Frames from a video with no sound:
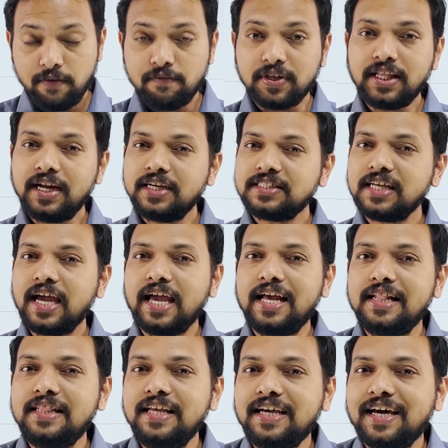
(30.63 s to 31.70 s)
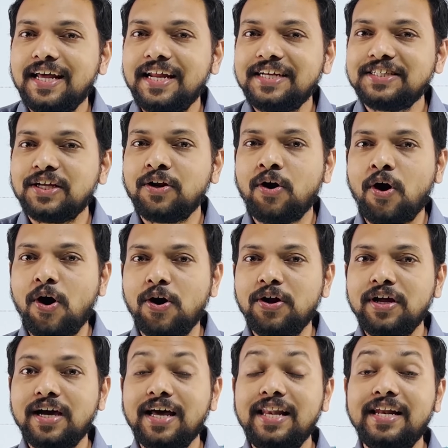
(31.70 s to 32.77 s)
whether it's a healthy correction
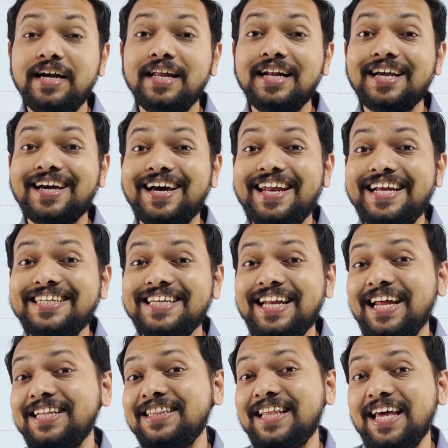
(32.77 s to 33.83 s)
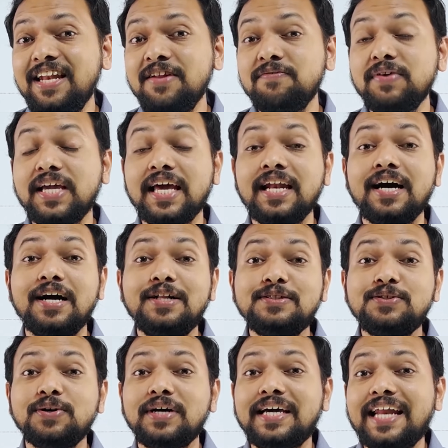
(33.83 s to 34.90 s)
or a little correction and then we can
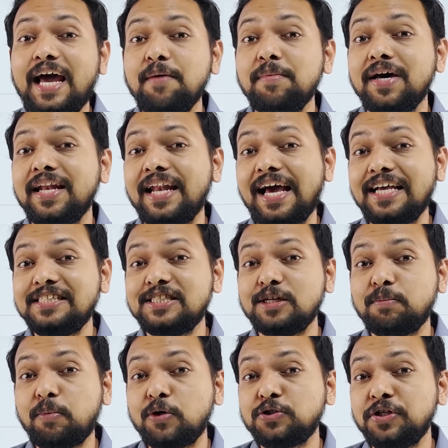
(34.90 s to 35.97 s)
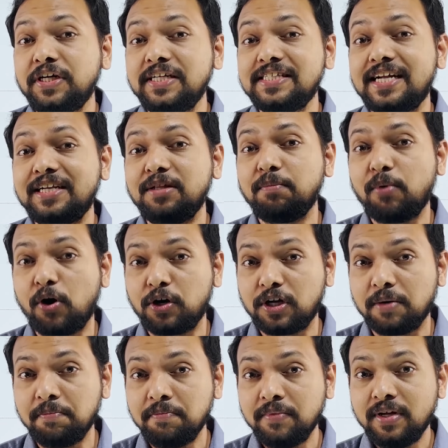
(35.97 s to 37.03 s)
also grab a nice opportunities at the
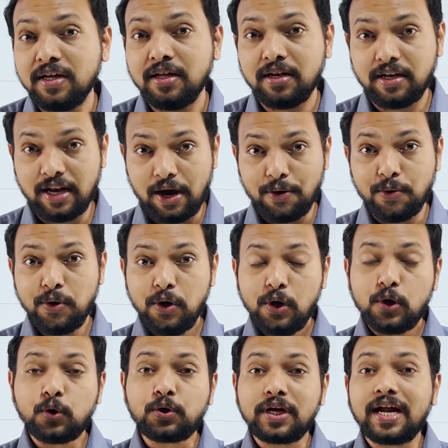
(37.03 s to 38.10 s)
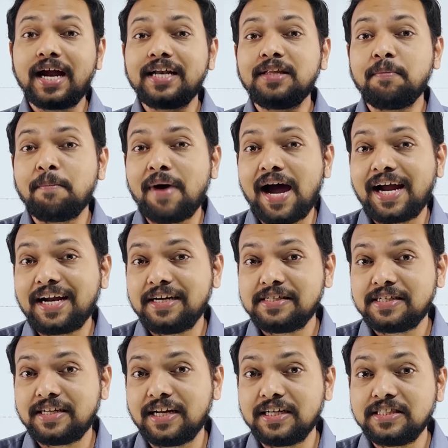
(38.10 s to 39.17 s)
bottom. Now, looking at the market
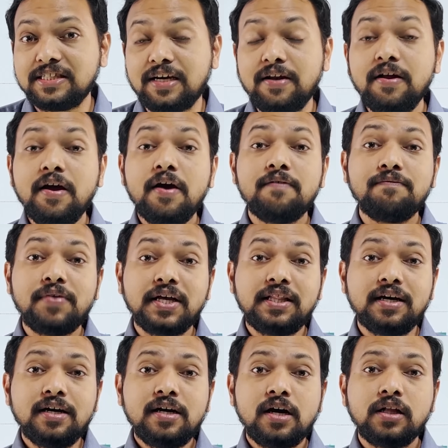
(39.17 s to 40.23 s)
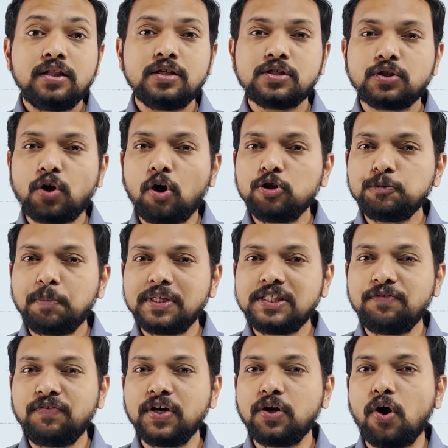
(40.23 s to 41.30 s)
structure, whether the stock
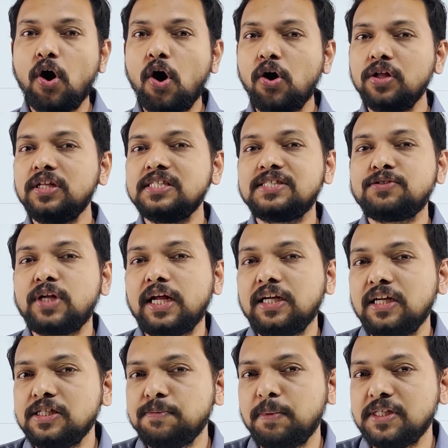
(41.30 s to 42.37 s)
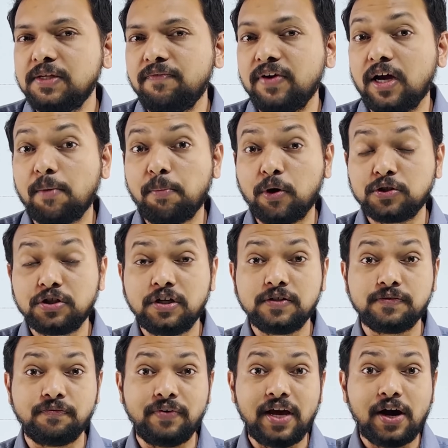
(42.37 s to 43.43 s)
specific or the sector specific opportunities
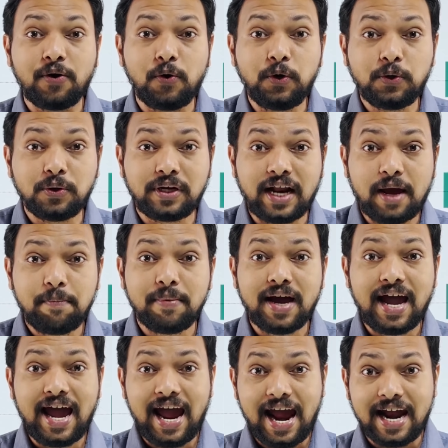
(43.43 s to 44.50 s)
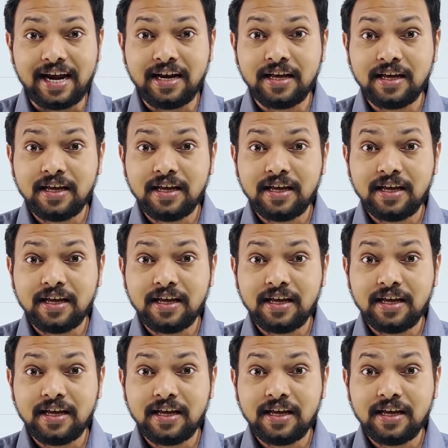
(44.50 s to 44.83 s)
we are going to grab, and